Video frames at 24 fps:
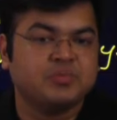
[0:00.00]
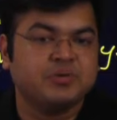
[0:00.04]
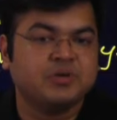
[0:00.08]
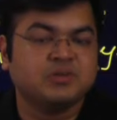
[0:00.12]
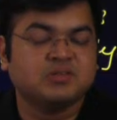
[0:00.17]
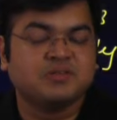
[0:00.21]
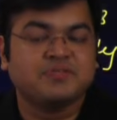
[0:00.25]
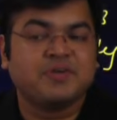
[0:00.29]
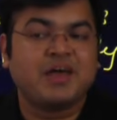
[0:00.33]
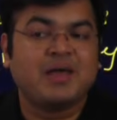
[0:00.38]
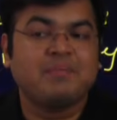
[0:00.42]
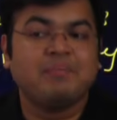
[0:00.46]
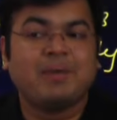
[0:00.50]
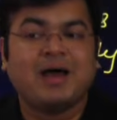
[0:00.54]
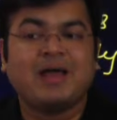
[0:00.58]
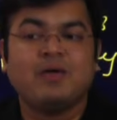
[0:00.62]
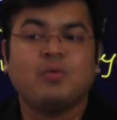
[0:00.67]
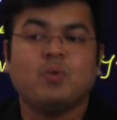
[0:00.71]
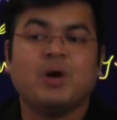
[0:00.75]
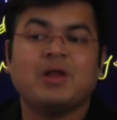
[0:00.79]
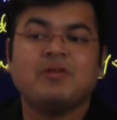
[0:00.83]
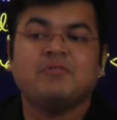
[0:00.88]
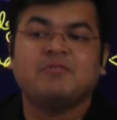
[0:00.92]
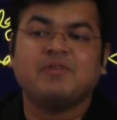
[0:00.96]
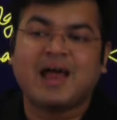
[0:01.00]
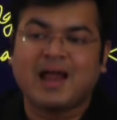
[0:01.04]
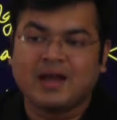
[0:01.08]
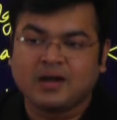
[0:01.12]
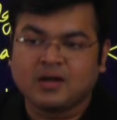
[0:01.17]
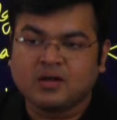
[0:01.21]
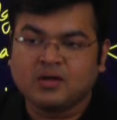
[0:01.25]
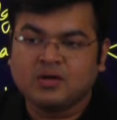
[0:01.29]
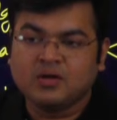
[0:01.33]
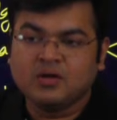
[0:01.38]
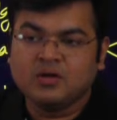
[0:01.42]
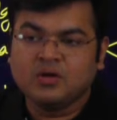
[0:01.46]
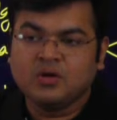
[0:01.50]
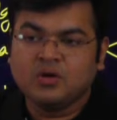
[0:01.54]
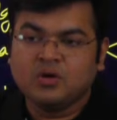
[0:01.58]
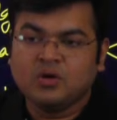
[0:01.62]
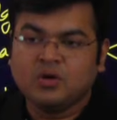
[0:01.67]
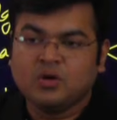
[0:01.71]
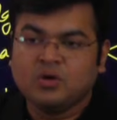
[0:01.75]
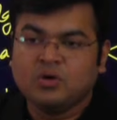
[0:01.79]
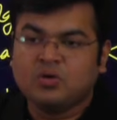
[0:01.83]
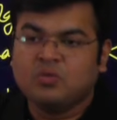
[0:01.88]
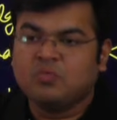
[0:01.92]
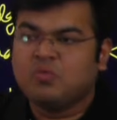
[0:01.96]
Because if I buy one flat,
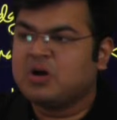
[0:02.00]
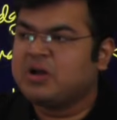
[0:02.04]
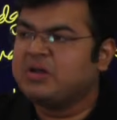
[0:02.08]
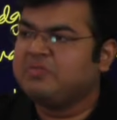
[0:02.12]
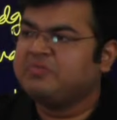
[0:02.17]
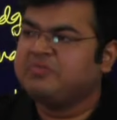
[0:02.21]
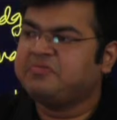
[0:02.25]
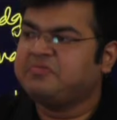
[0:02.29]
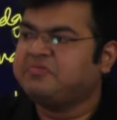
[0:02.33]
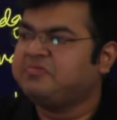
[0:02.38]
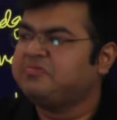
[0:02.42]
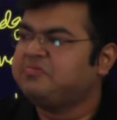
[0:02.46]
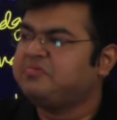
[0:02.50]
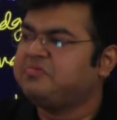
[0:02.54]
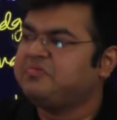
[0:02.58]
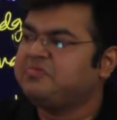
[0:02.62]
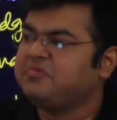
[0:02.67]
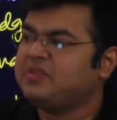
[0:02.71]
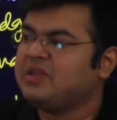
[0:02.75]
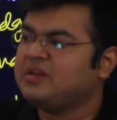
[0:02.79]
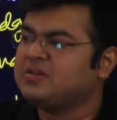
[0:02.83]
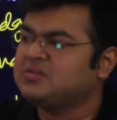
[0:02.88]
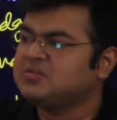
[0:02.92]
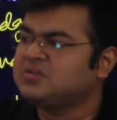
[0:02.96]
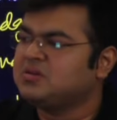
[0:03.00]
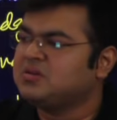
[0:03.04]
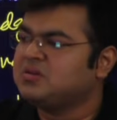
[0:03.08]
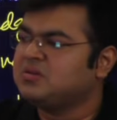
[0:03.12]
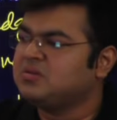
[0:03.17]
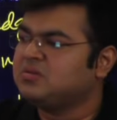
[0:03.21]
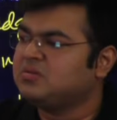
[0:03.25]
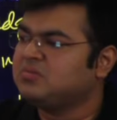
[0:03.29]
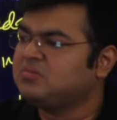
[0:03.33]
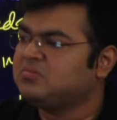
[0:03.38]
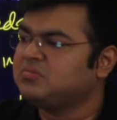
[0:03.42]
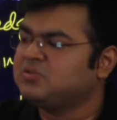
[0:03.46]
what if there is a